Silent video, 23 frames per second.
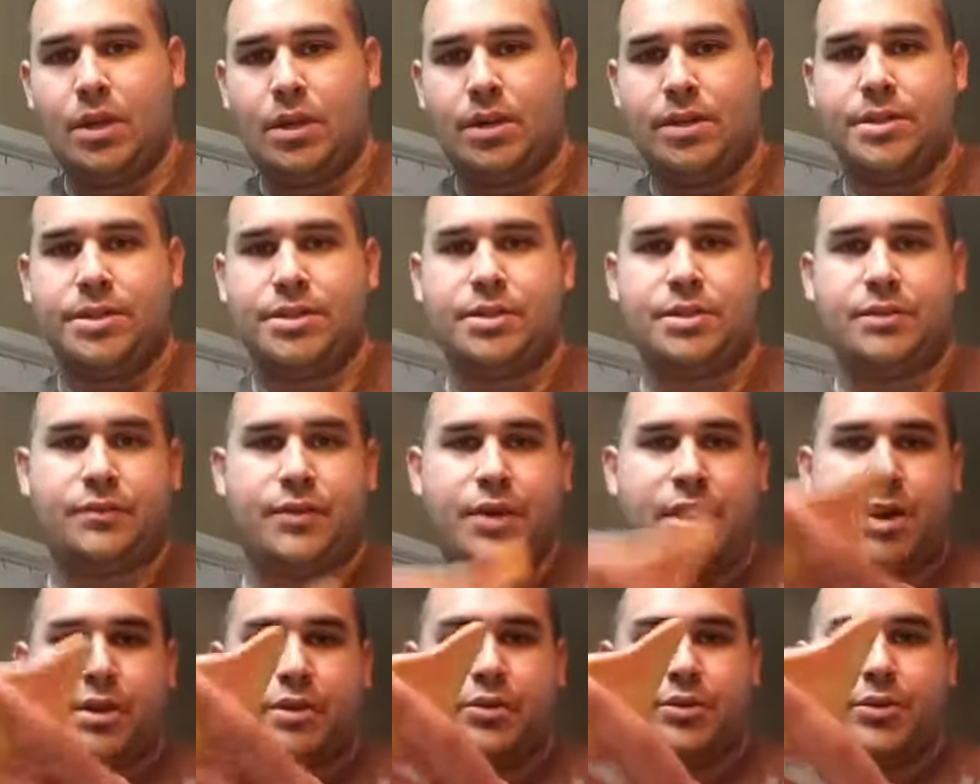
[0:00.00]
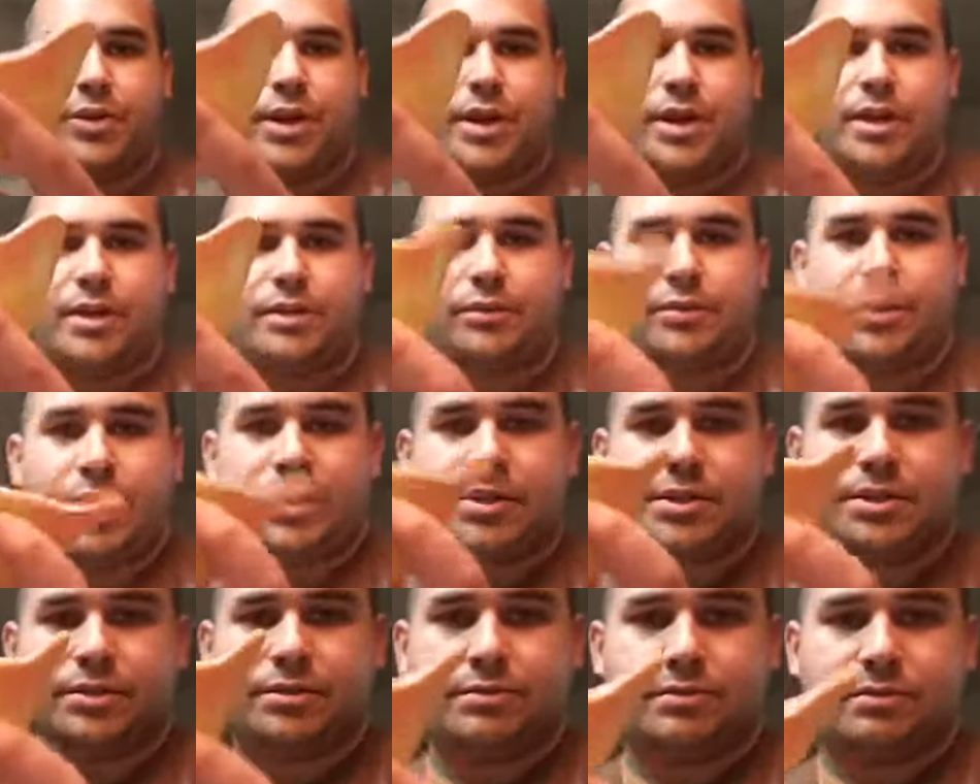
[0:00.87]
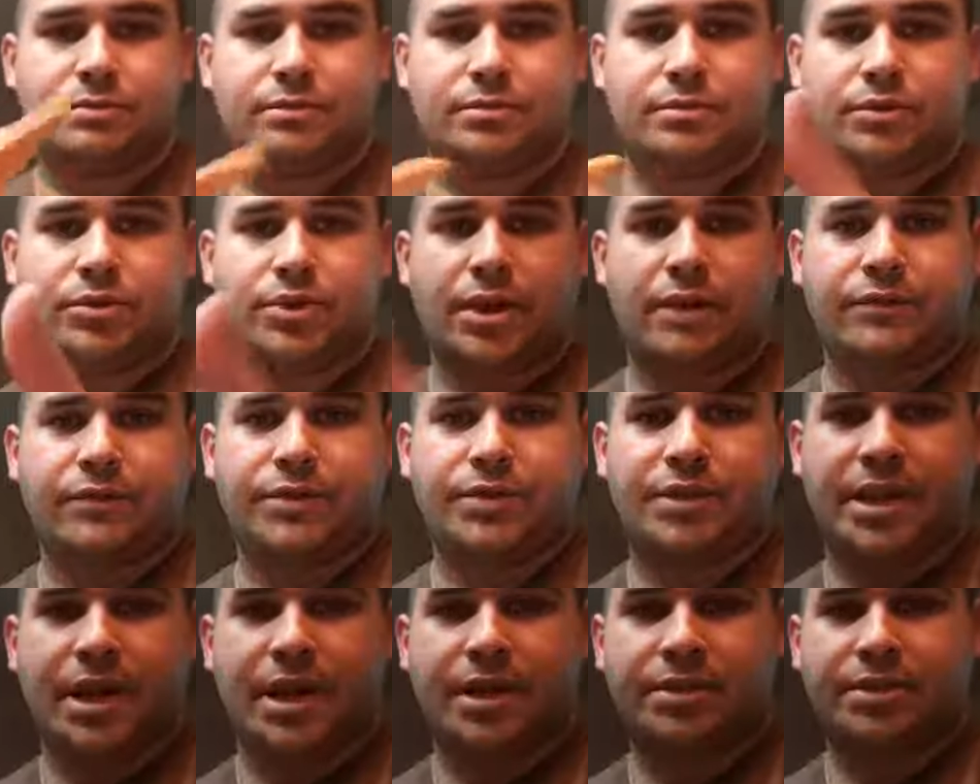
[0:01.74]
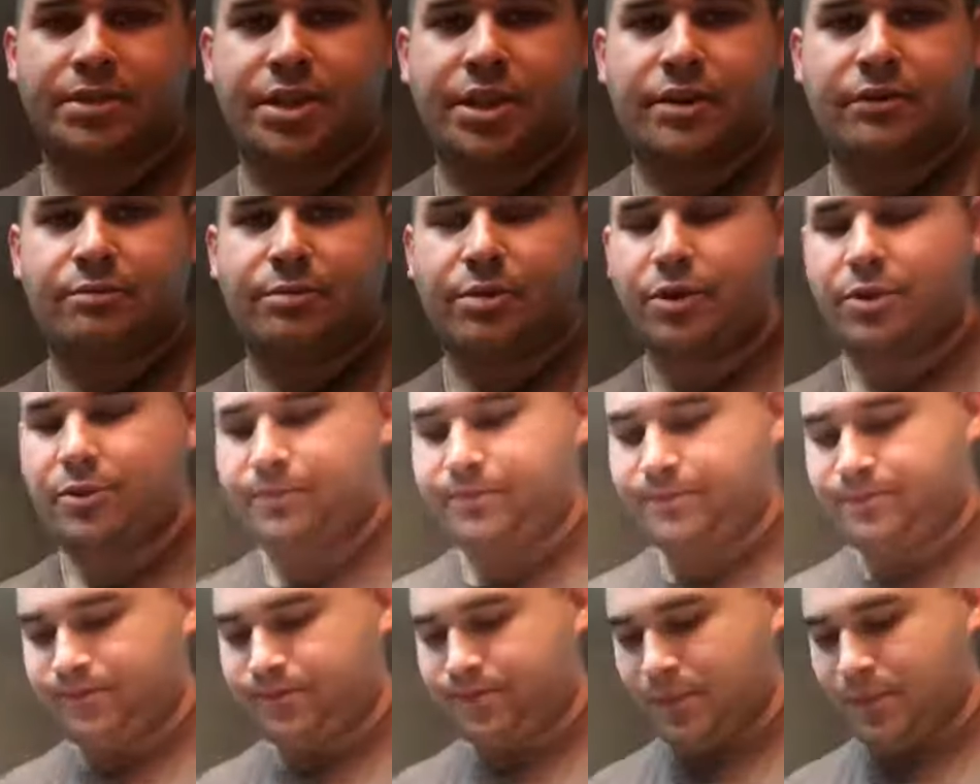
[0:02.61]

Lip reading: This is a Van Yulay resin travel size shave bowl.